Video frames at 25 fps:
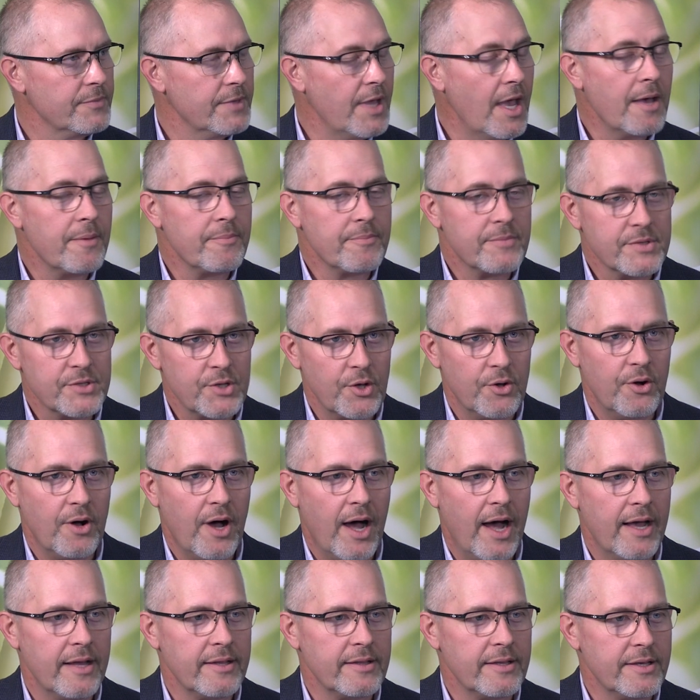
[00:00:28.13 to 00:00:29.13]
Yeah, so
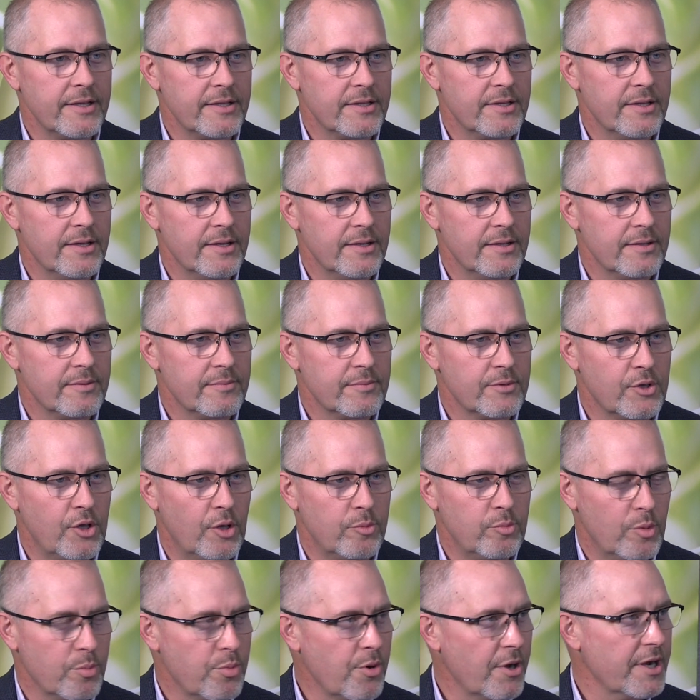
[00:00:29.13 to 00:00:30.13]
I lead the
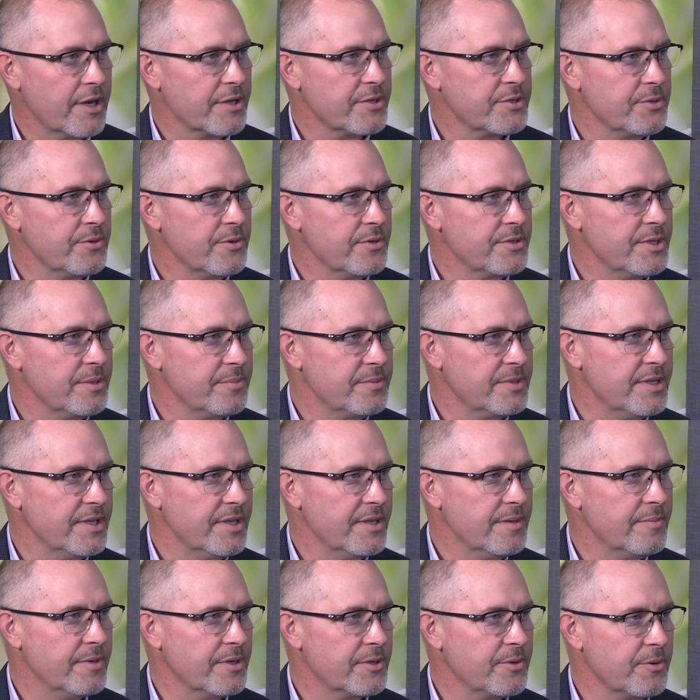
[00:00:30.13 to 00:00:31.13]
Global Product Stewardship
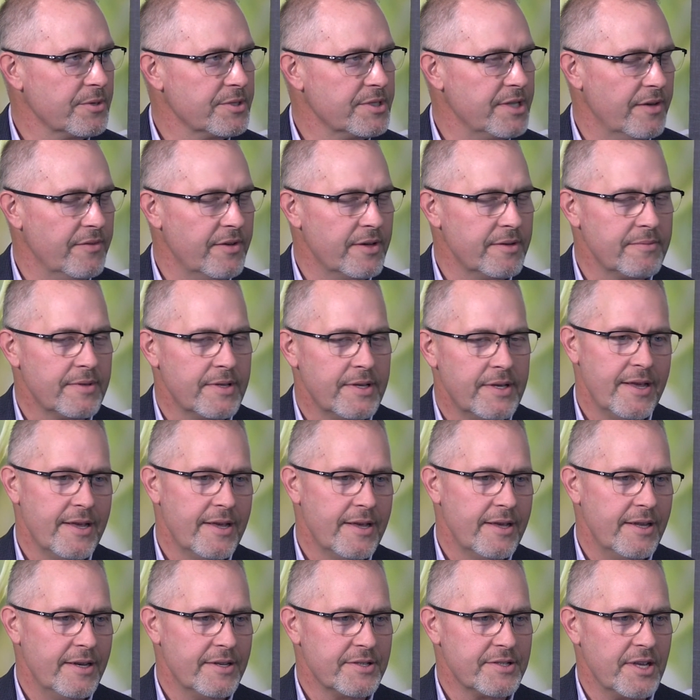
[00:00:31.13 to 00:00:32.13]
team at Corteva.
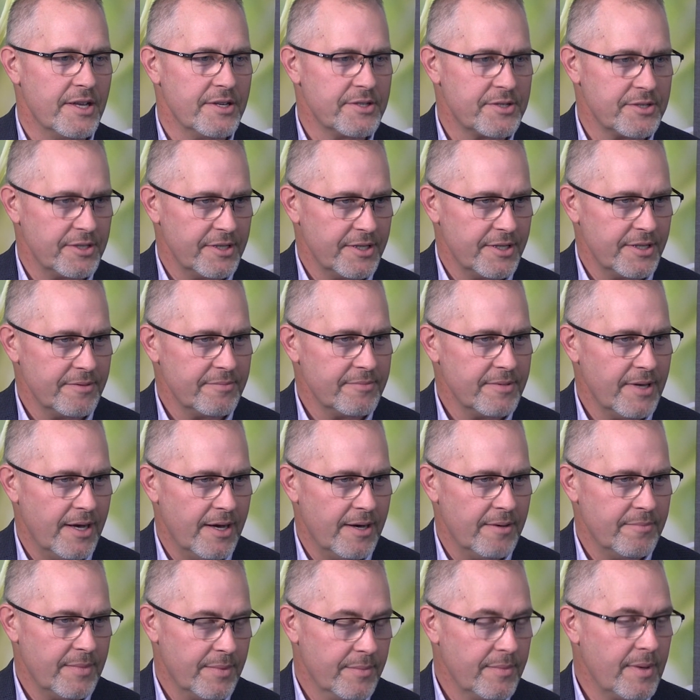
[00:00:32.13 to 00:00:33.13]
Essentially,
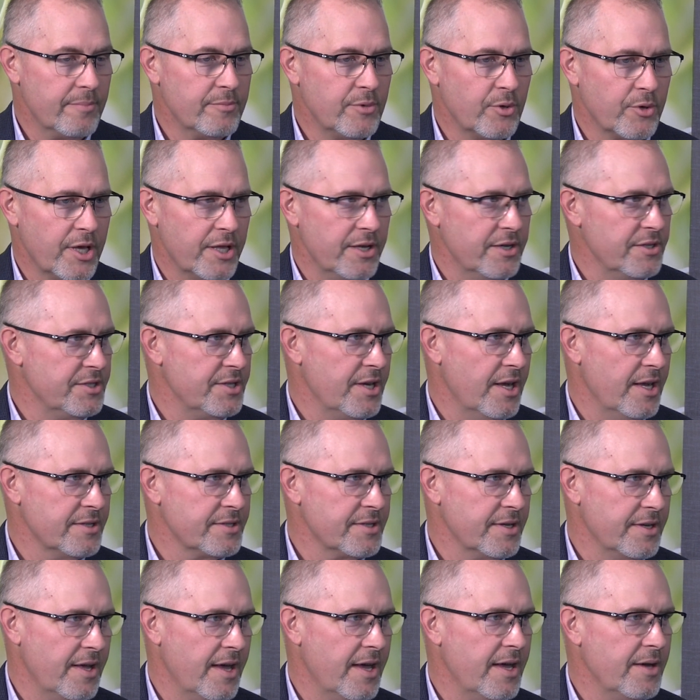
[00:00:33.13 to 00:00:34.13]
I'm located in
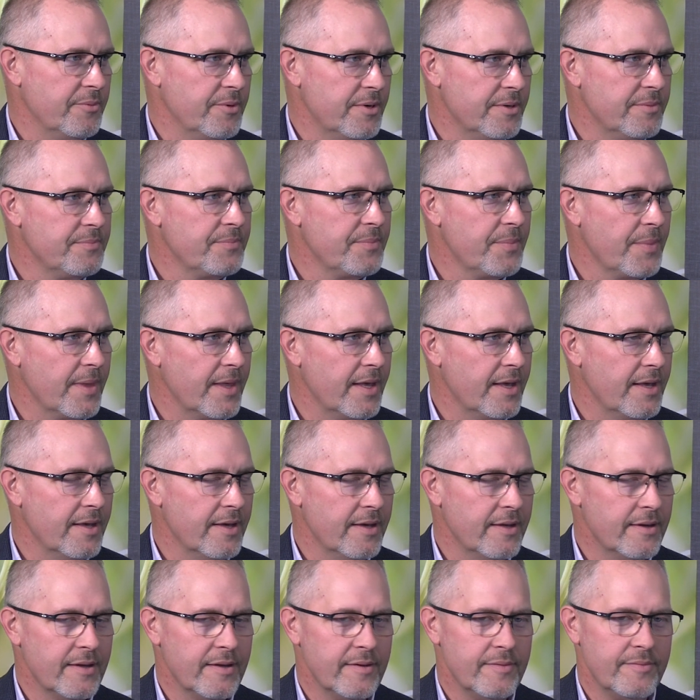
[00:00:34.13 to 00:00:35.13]
Johnston, Iowa,
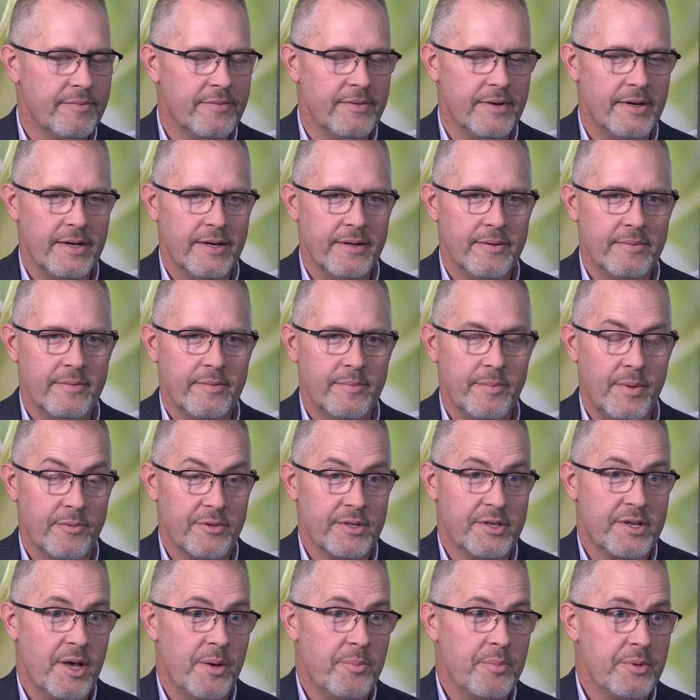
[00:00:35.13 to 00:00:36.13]
and I've been with
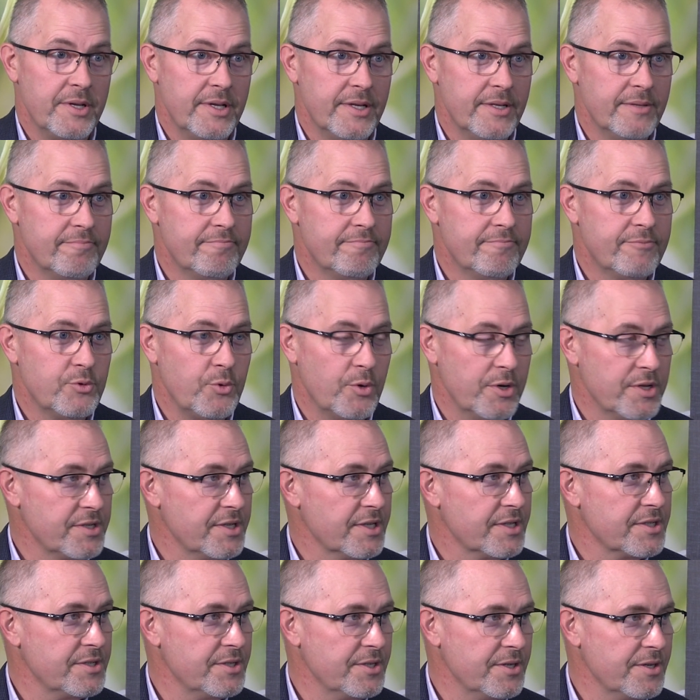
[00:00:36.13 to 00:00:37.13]
the company
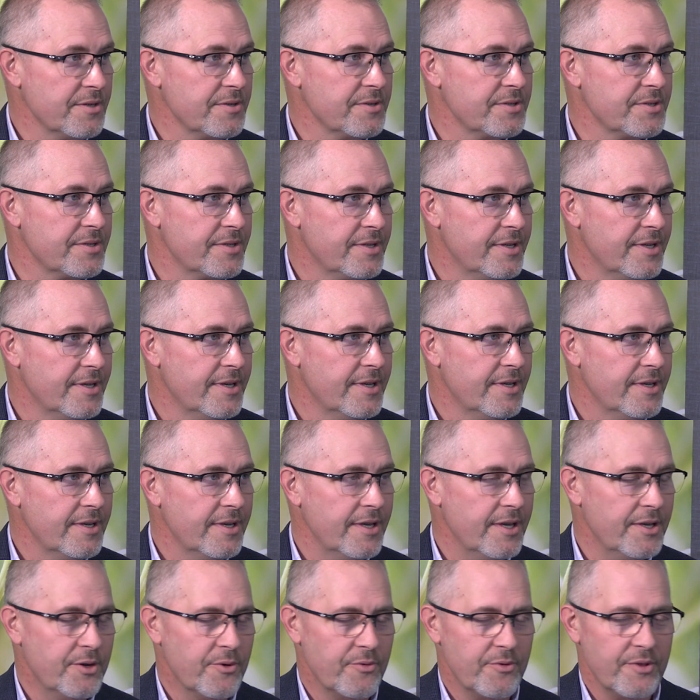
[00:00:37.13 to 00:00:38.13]
26 years.
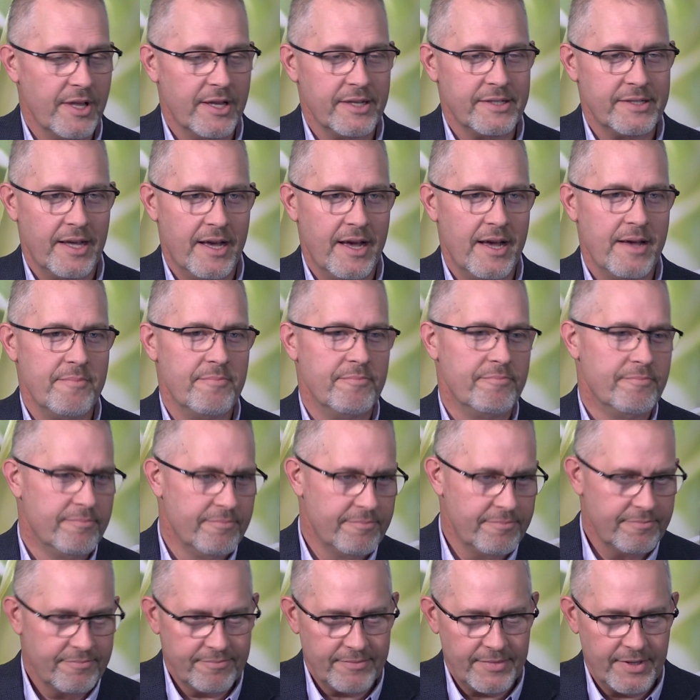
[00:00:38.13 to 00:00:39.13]
And over that time,
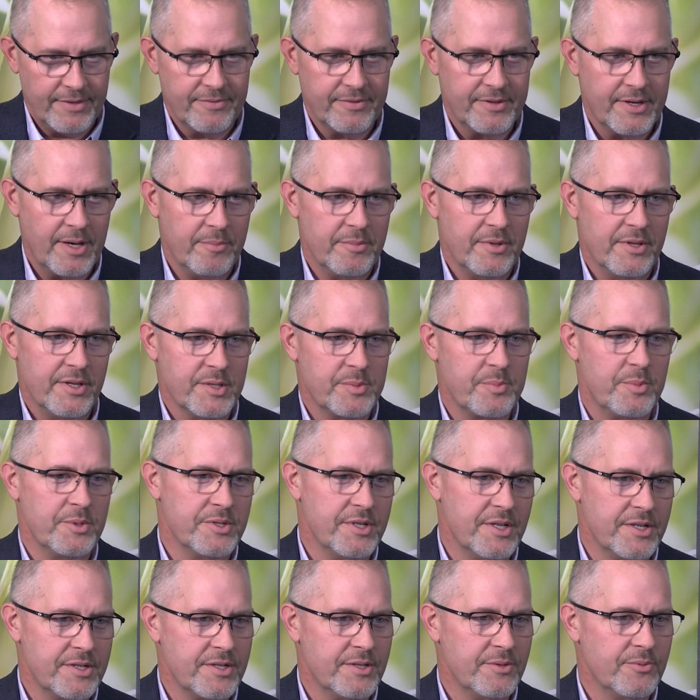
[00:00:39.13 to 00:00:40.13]
have come to this
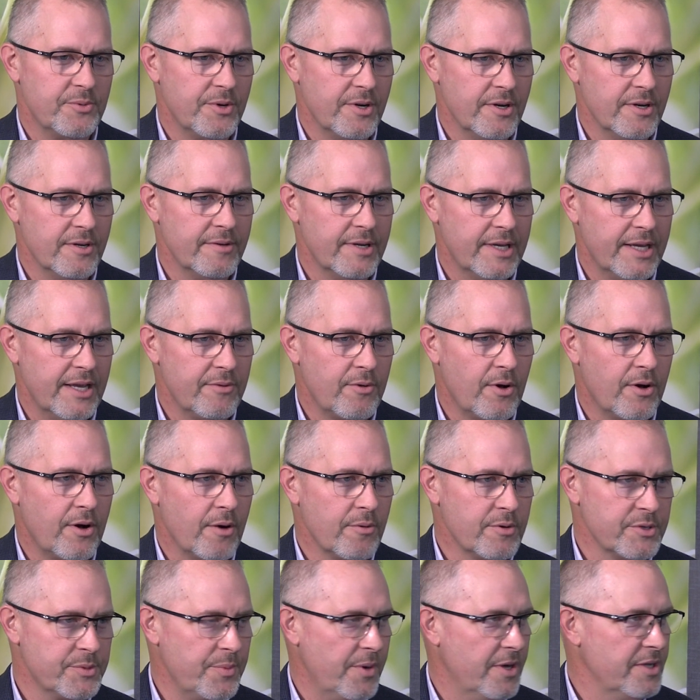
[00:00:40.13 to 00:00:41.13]
position where,
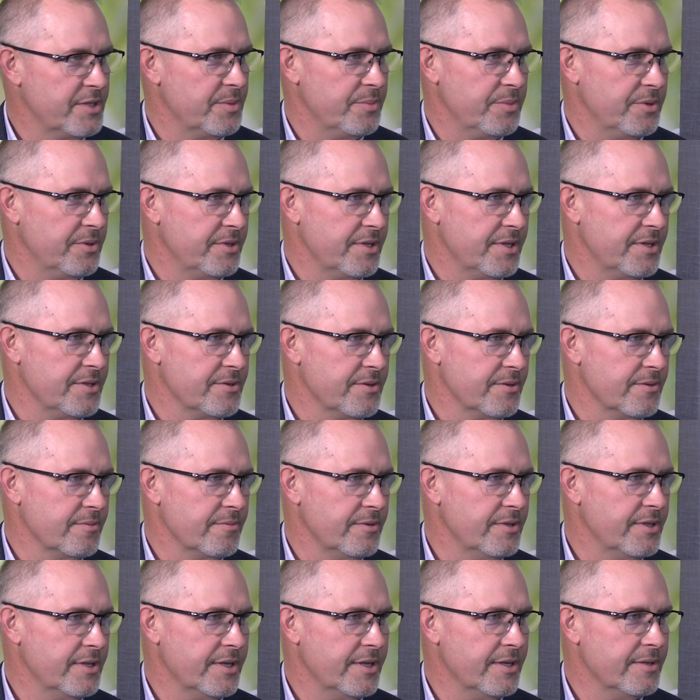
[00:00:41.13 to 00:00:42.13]
our responsibilities are
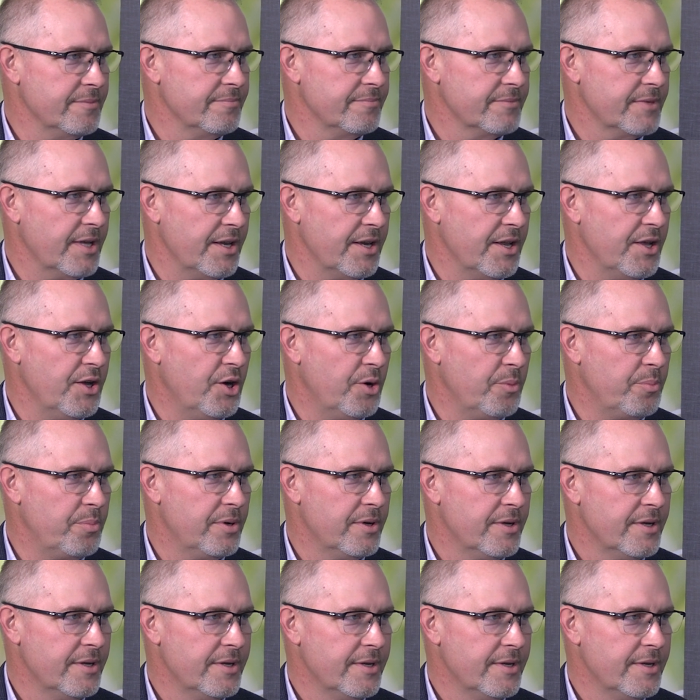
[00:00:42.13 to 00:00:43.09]
really to kind of help